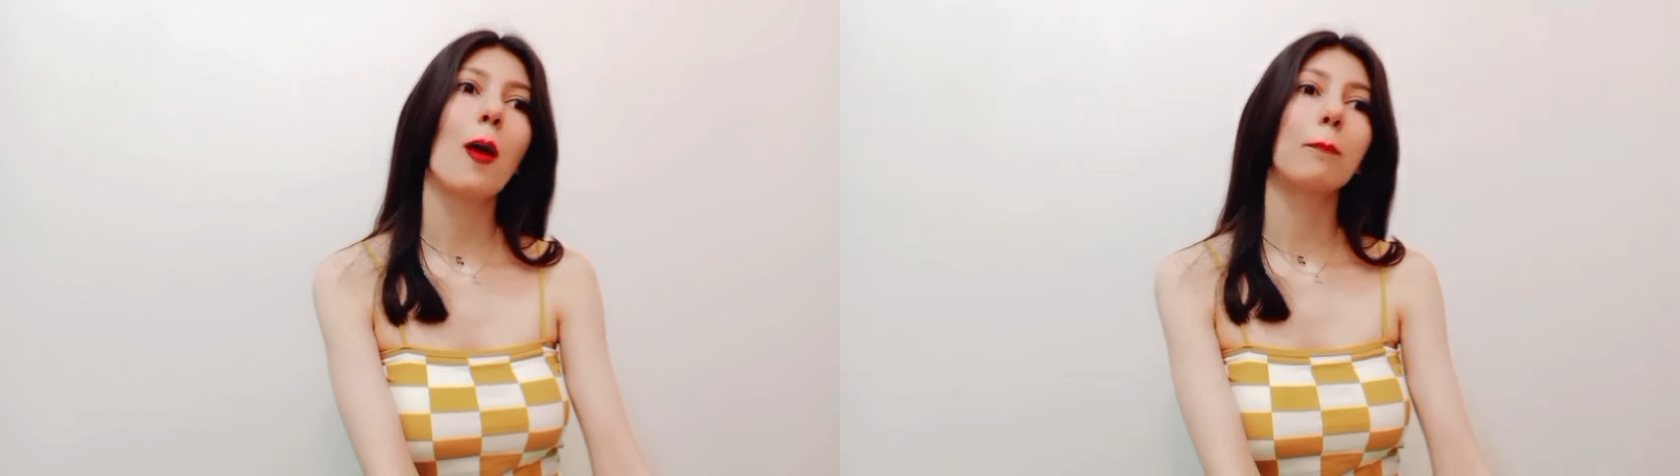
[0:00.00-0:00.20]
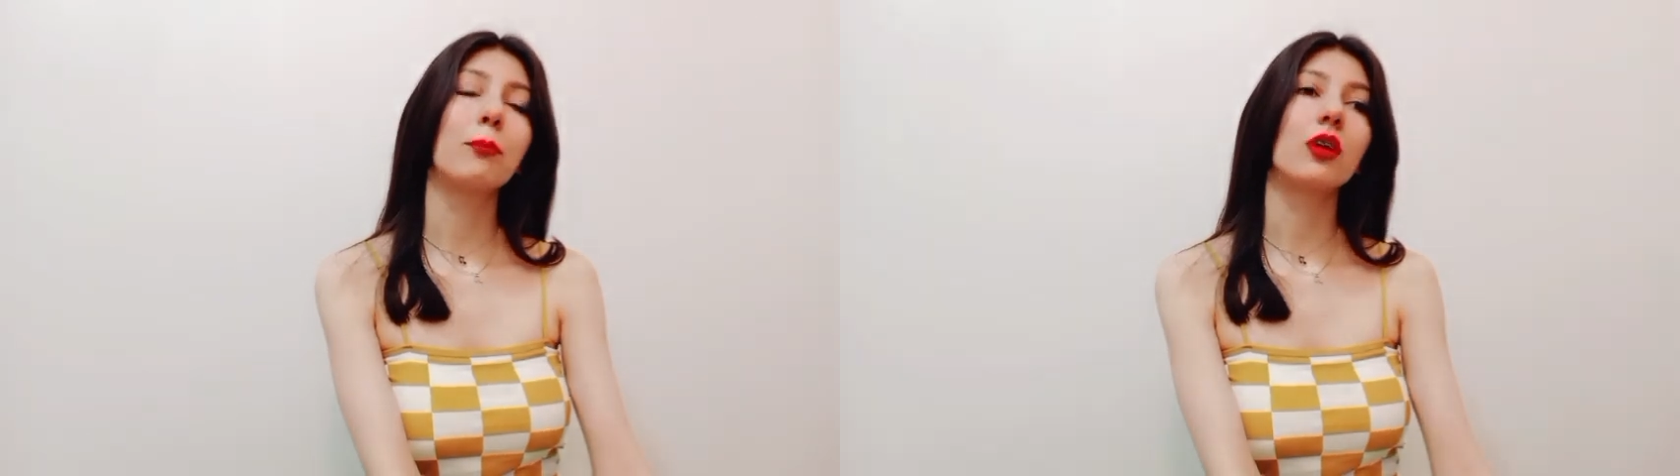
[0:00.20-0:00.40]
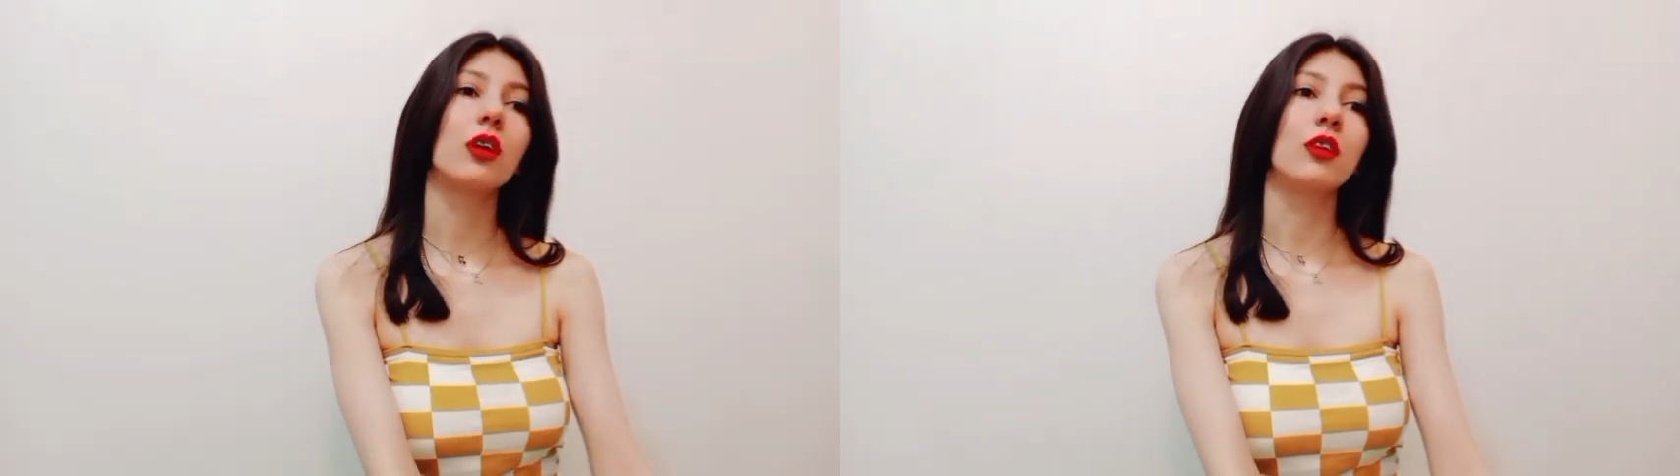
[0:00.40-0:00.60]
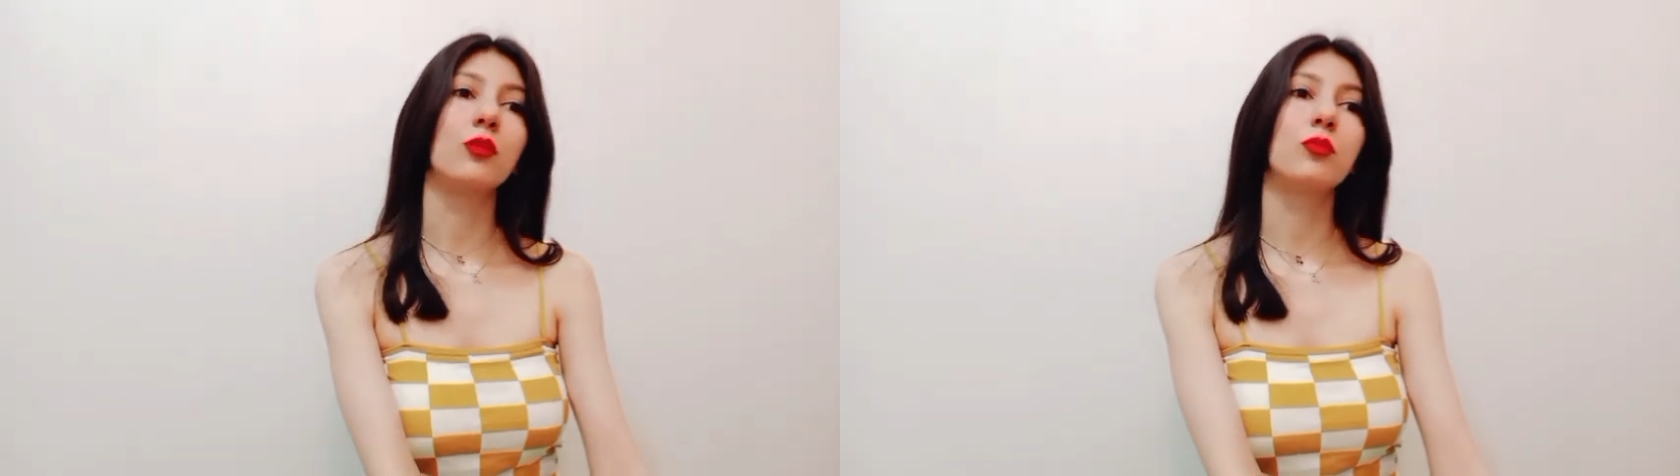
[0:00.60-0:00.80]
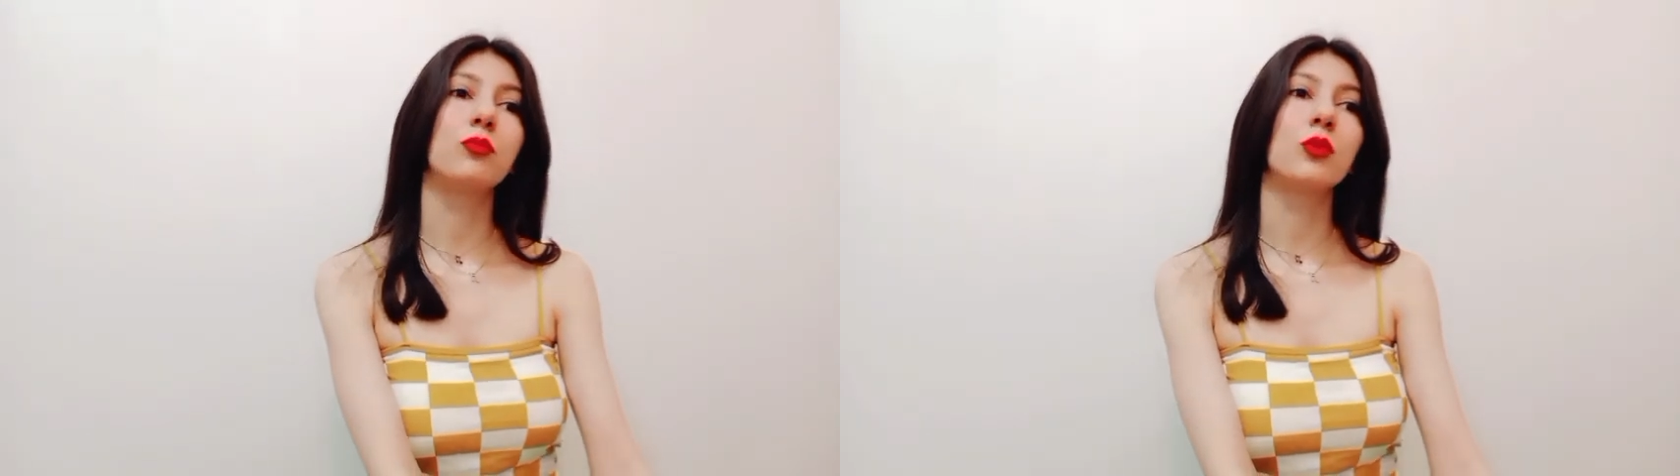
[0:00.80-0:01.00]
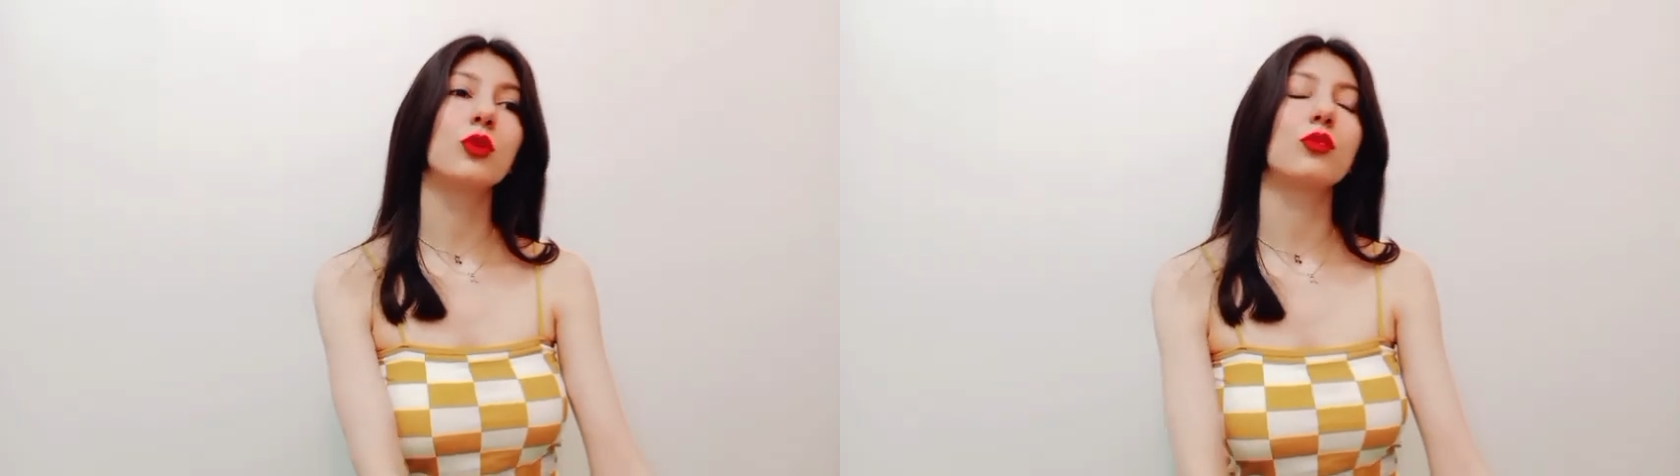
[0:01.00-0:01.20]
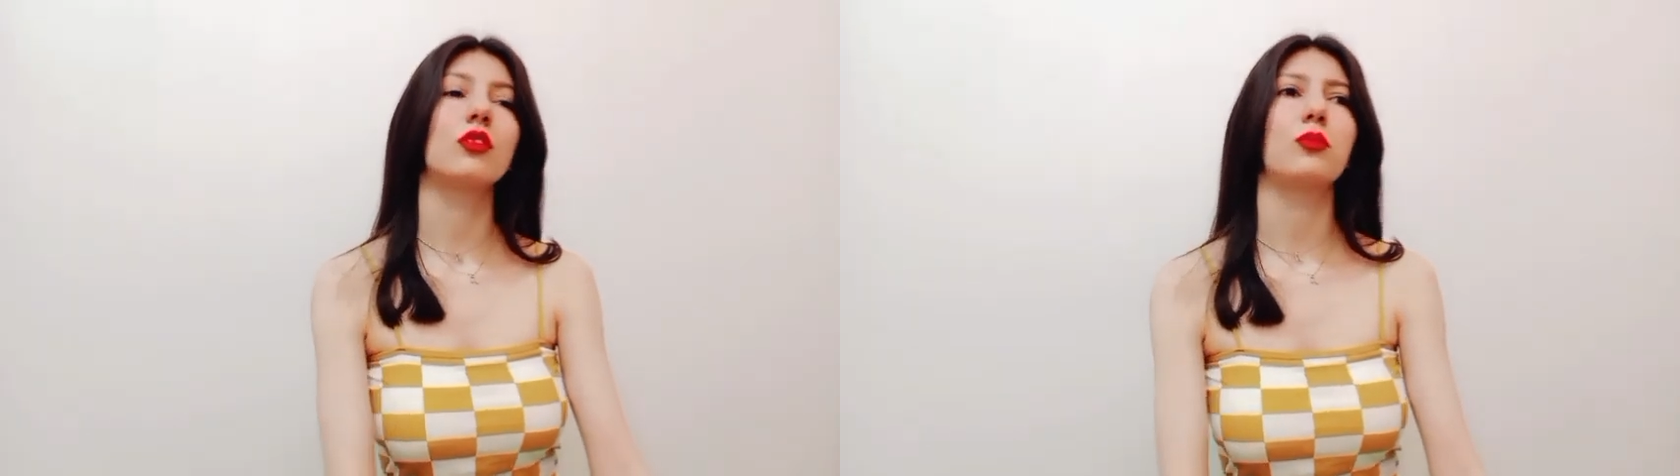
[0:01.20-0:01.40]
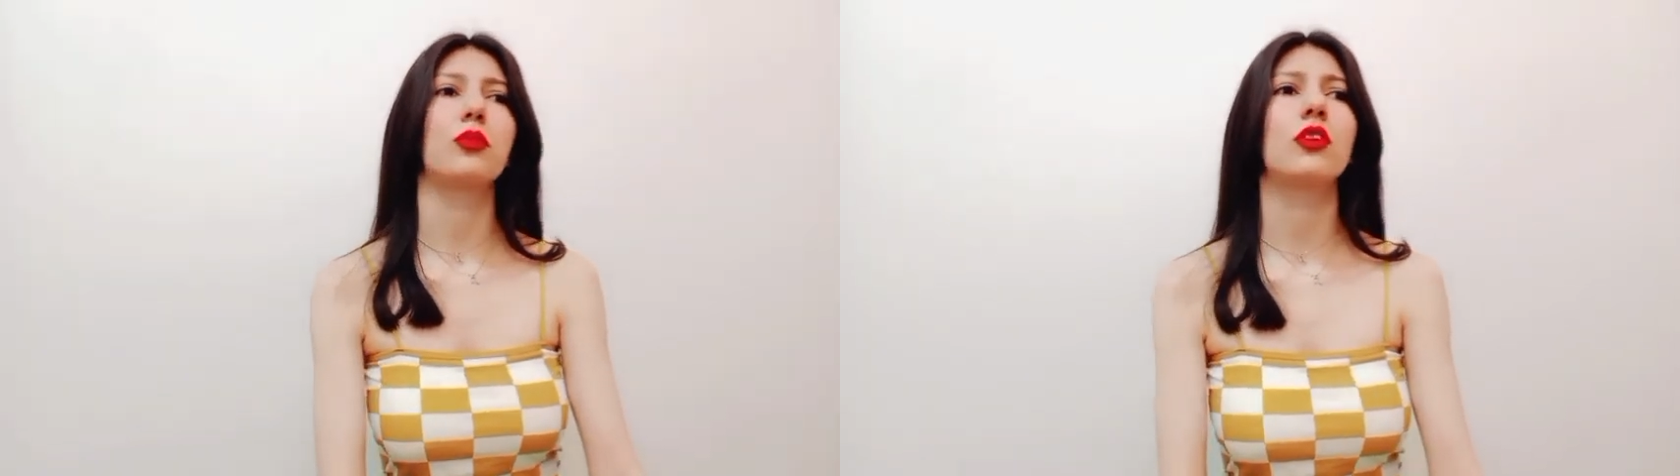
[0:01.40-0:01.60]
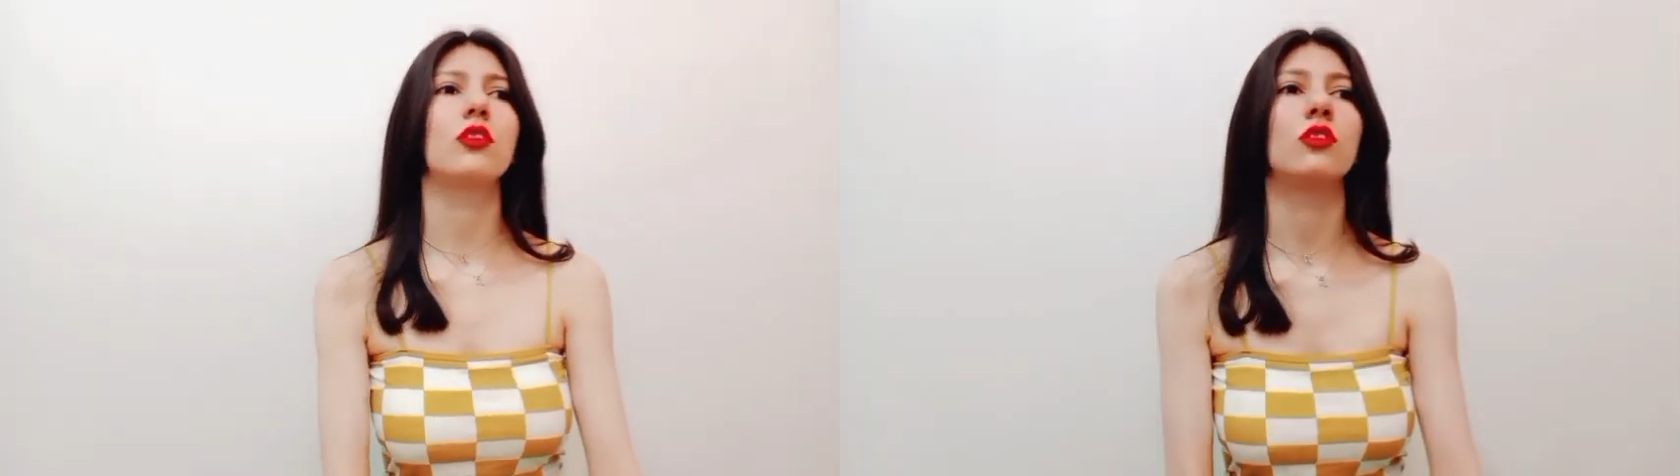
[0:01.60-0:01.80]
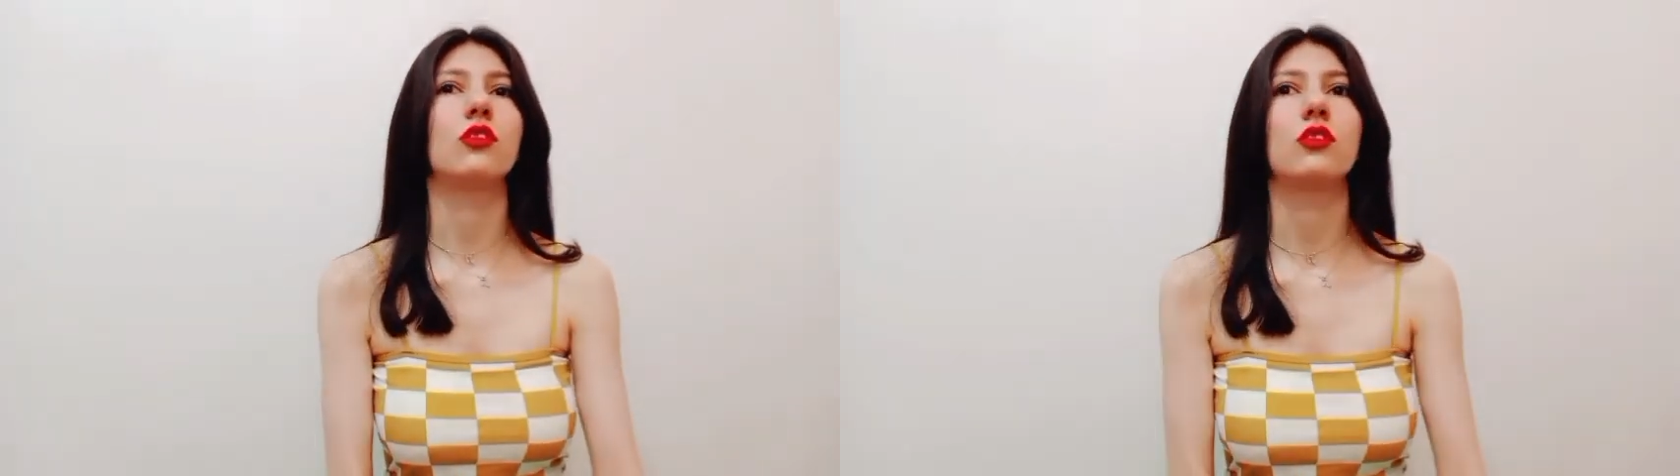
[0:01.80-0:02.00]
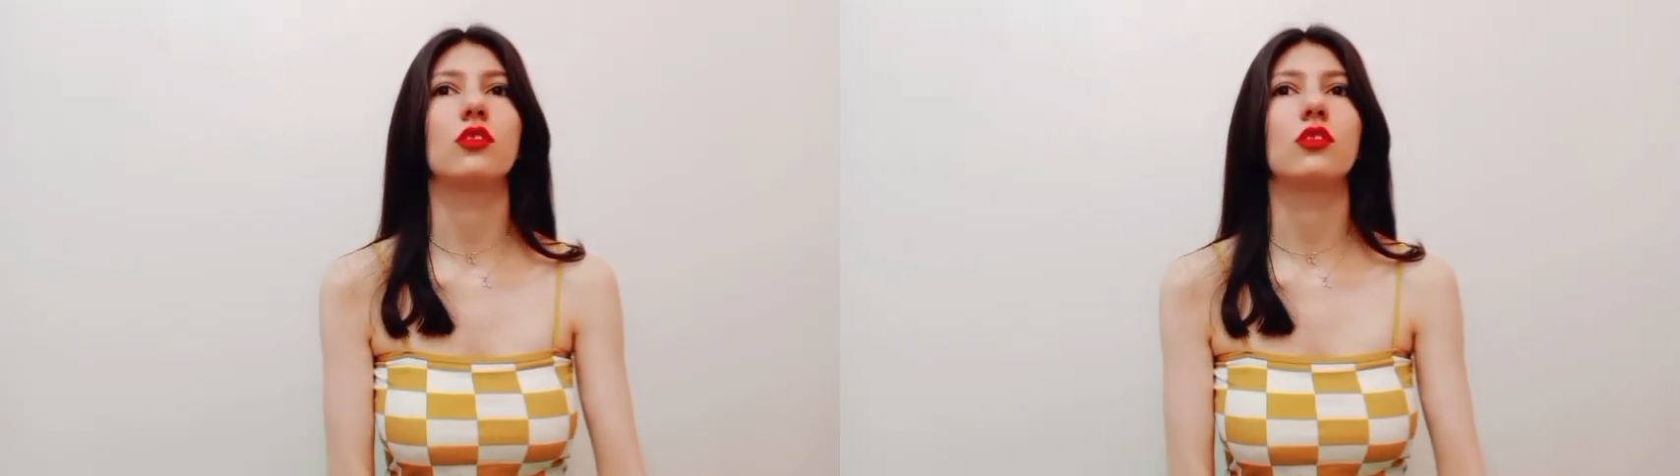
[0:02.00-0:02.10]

but mostly because